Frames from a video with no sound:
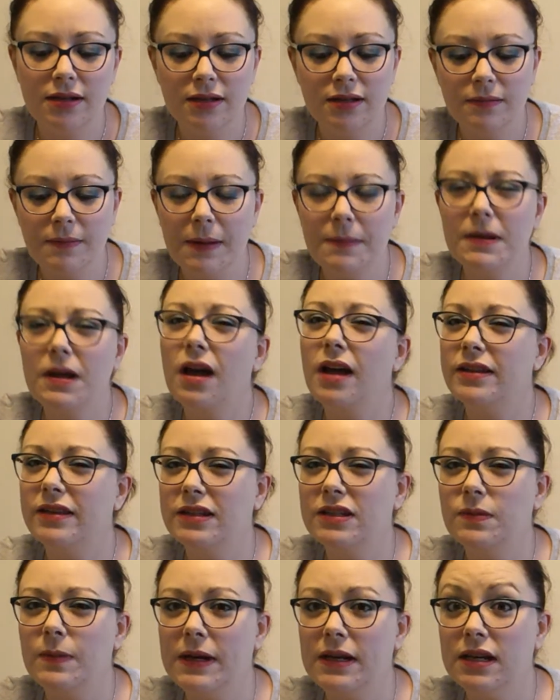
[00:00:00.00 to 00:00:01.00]
maybe cut the
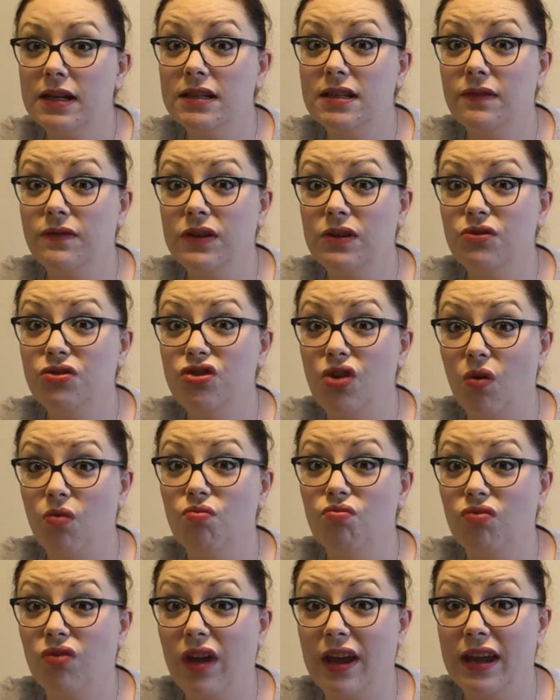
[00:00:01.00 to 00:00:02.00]
sweetness if you don't
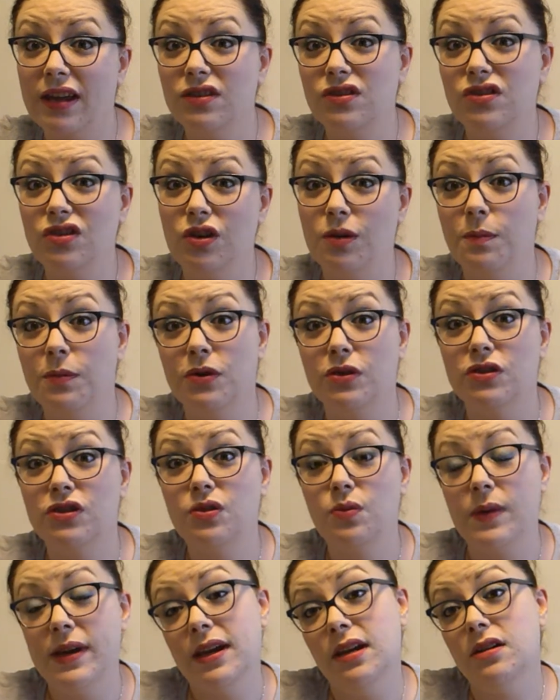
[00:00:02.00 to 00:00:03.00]
like super
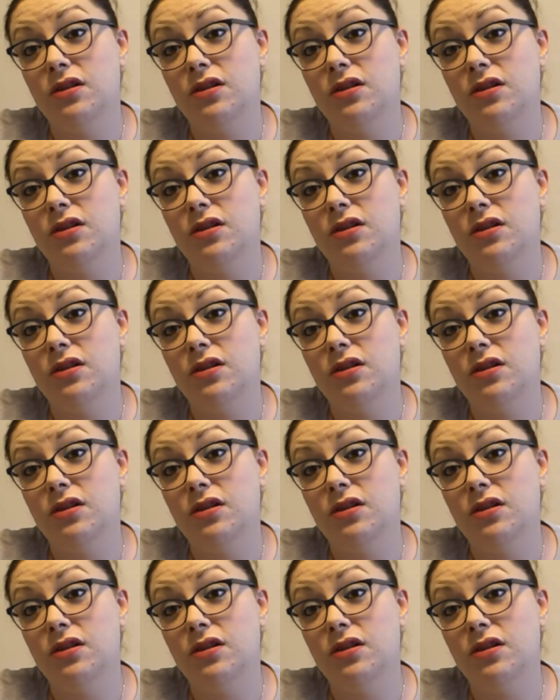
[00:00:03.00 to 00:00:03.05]
sweet